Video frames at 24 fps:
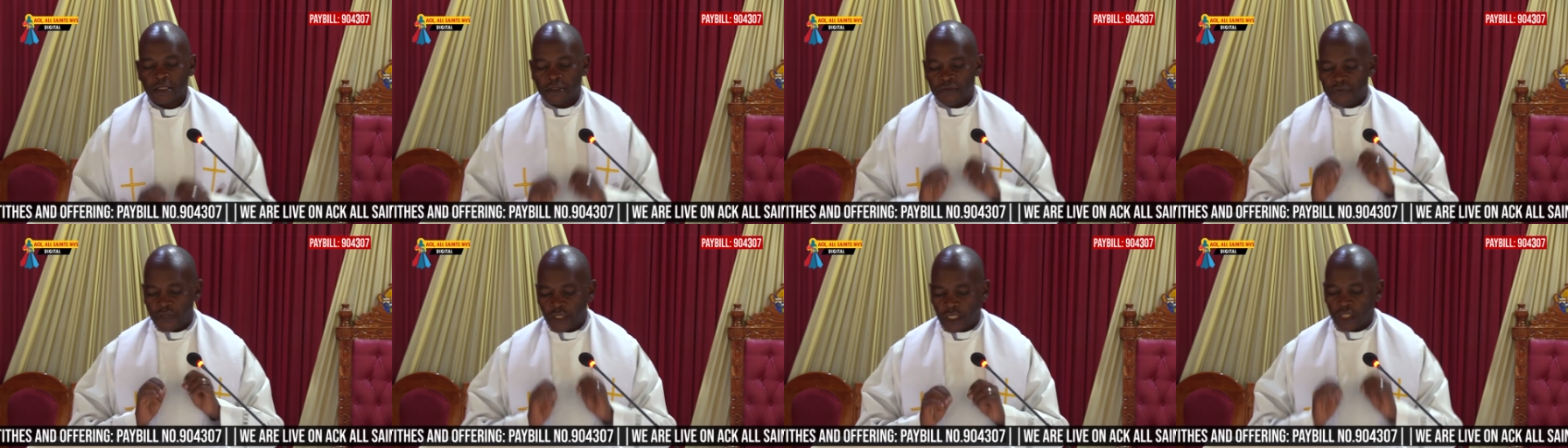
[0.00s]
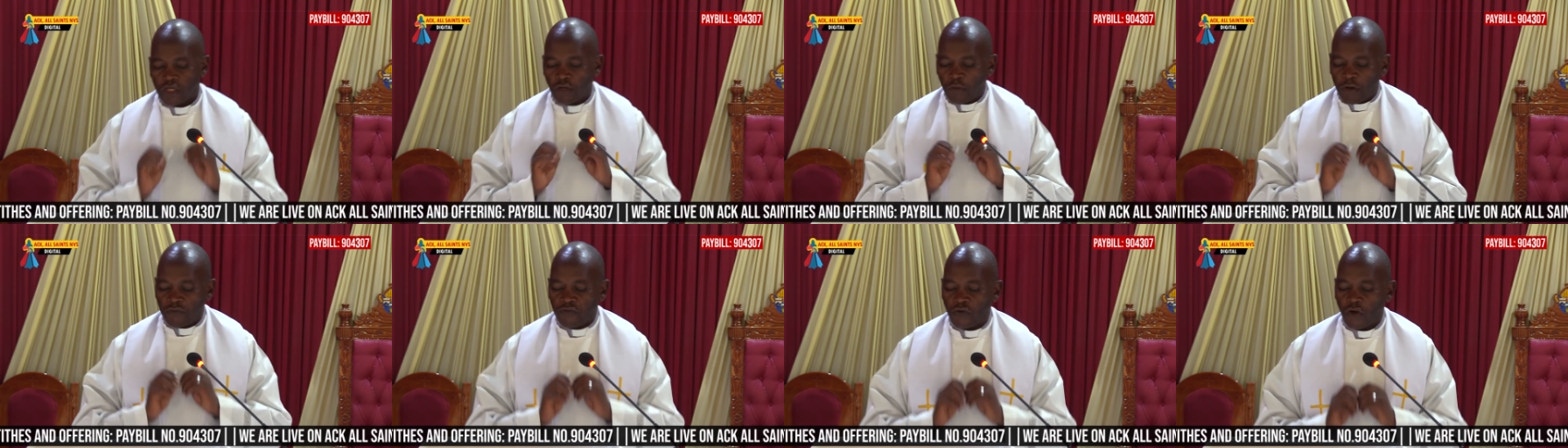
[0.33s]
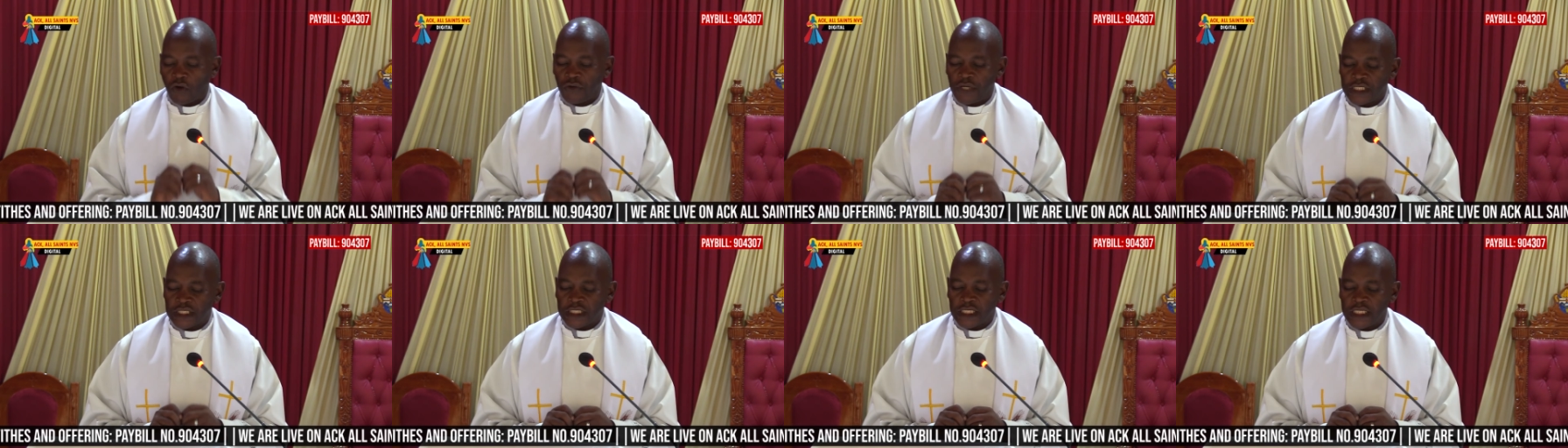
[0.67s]
the kingdom of
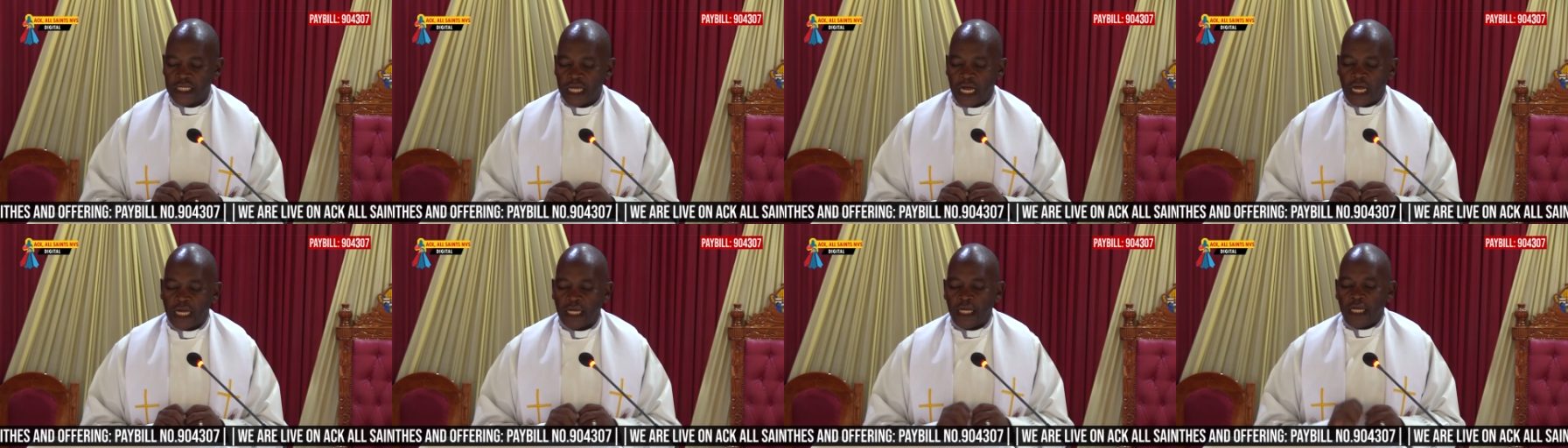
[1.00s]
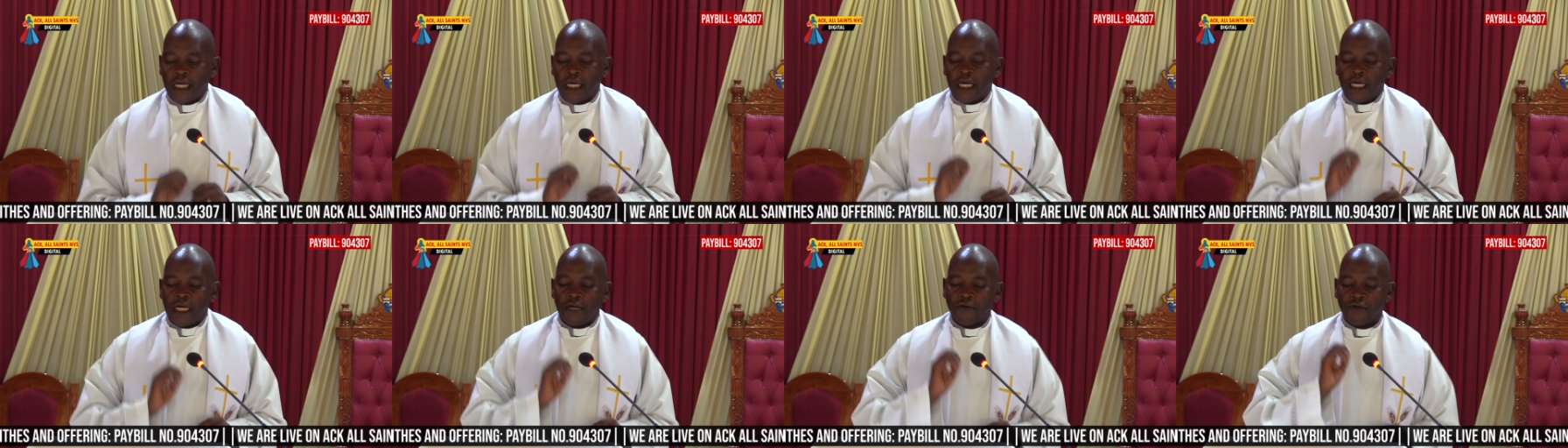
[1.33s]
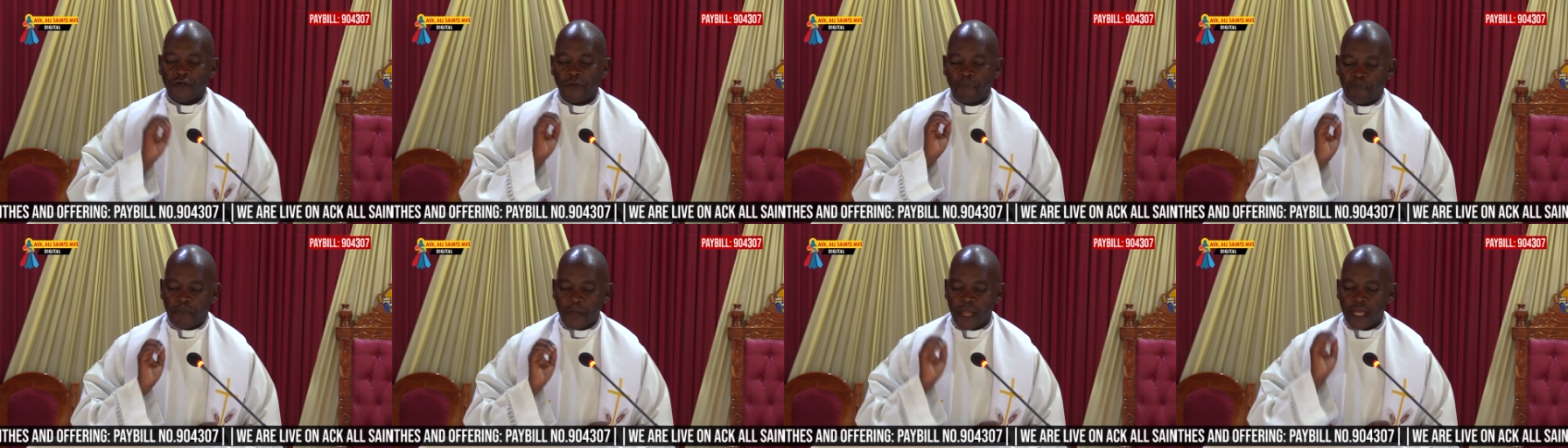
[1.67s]
God is near.
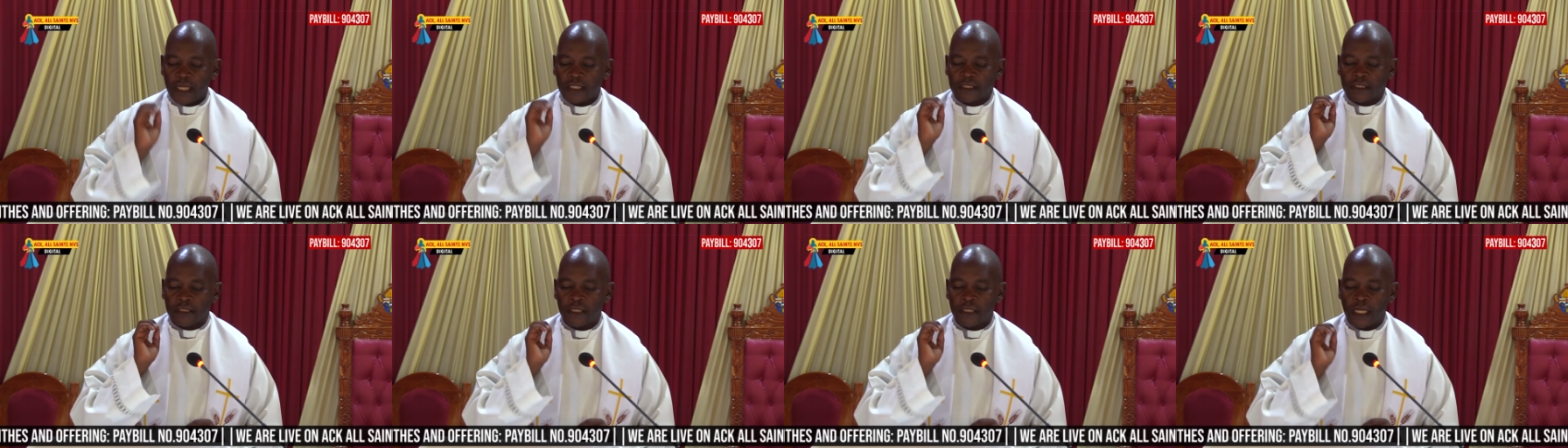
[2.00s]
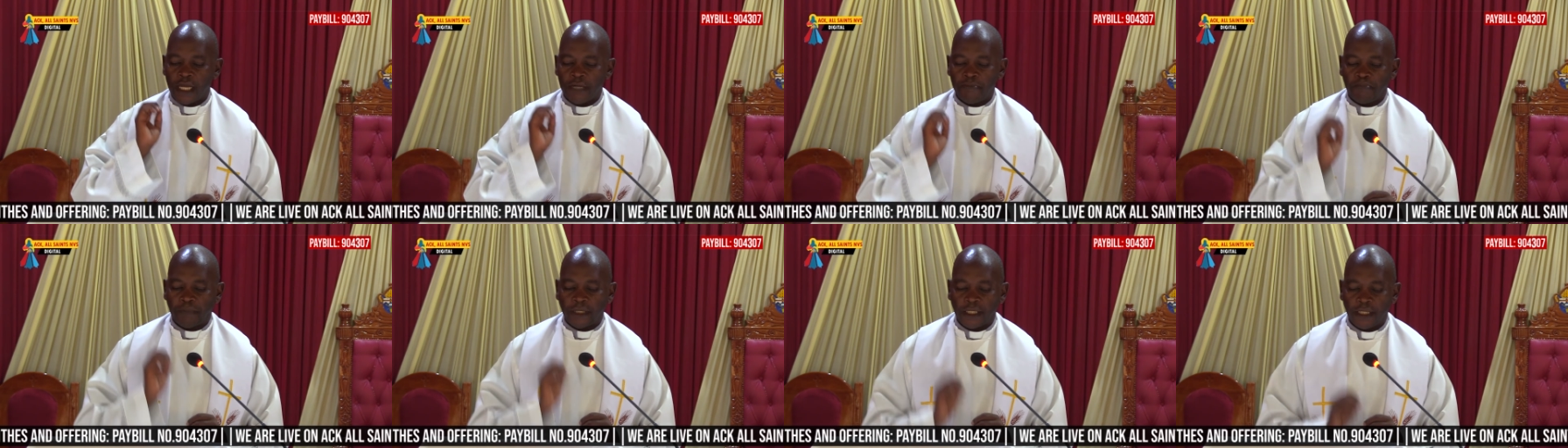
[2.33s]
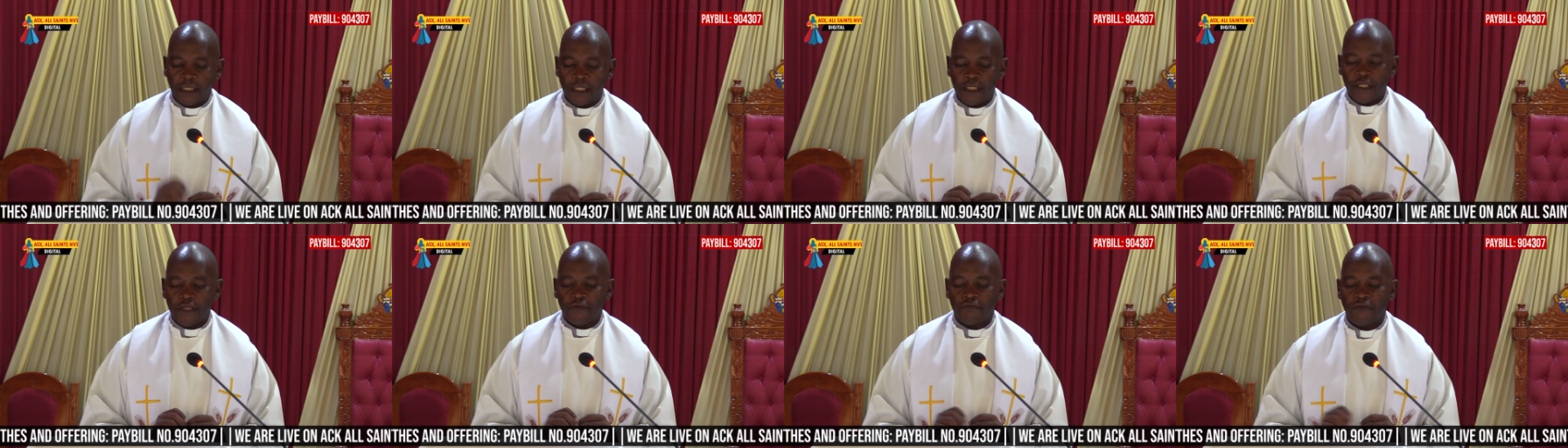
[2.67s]
Repent and
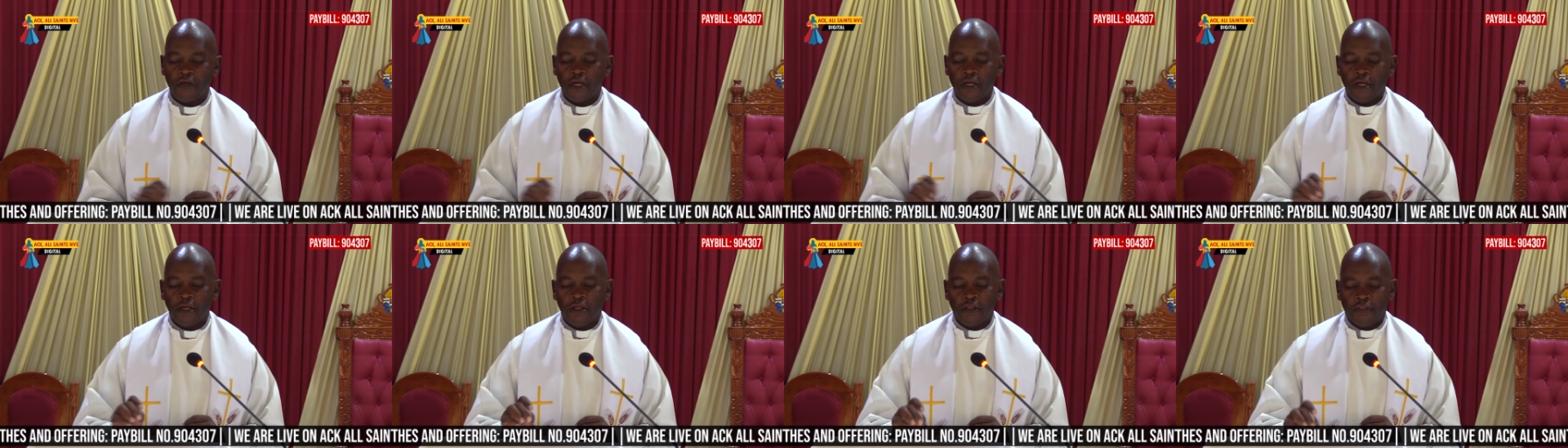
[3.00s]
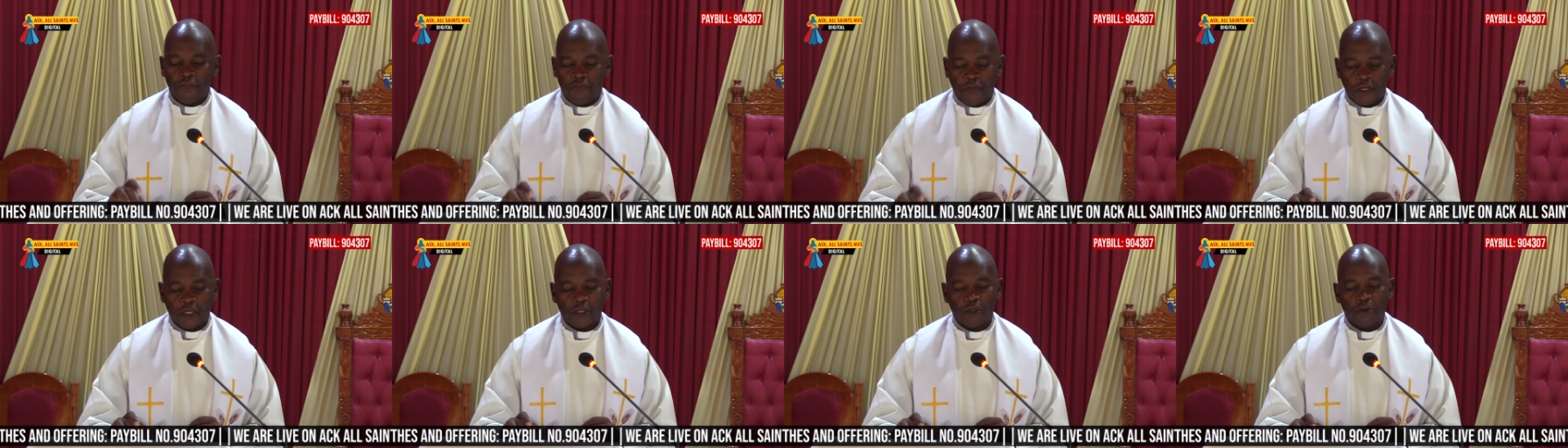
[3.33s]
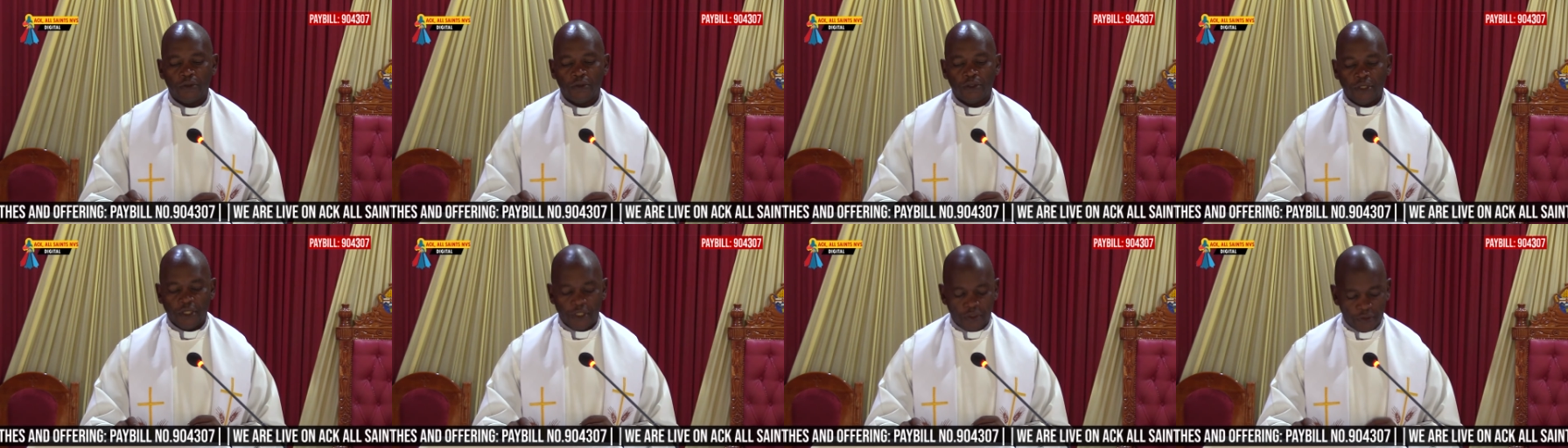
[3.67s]
believe the
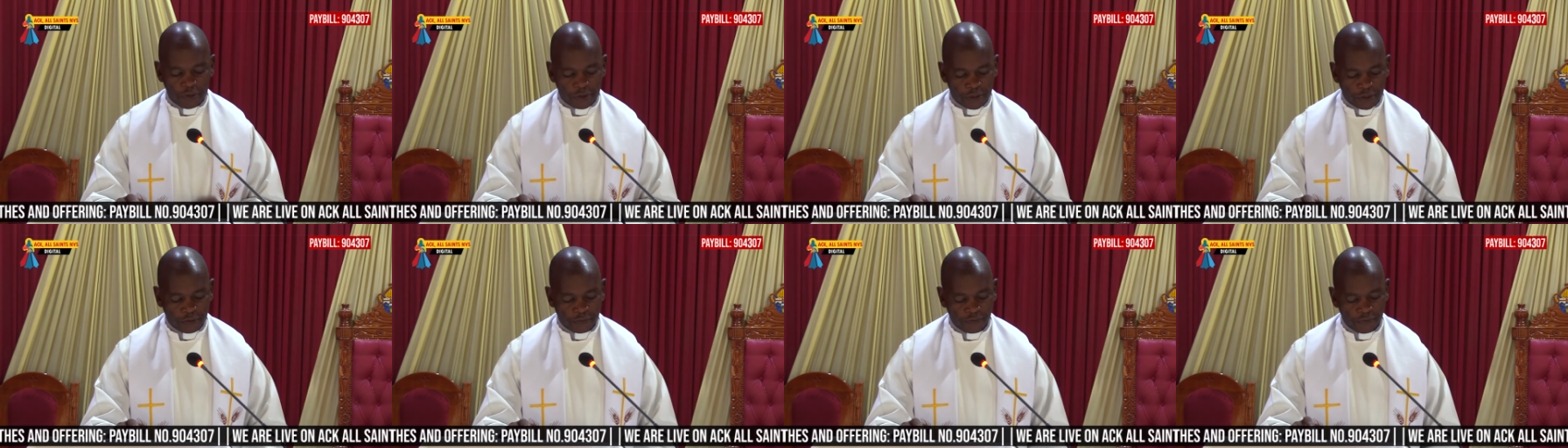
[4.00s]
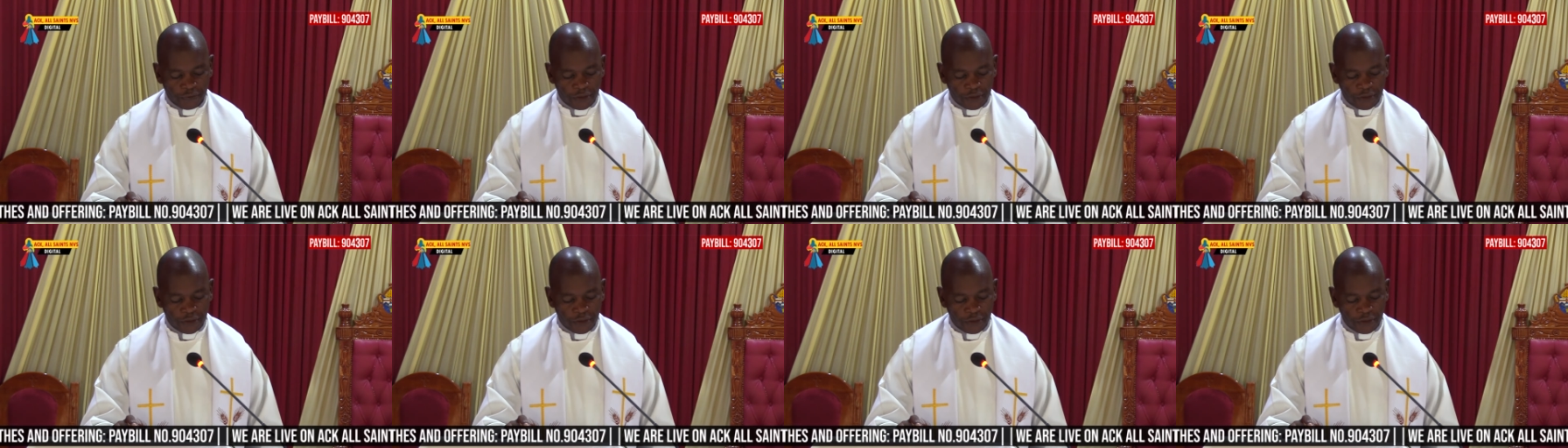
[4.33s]
good news.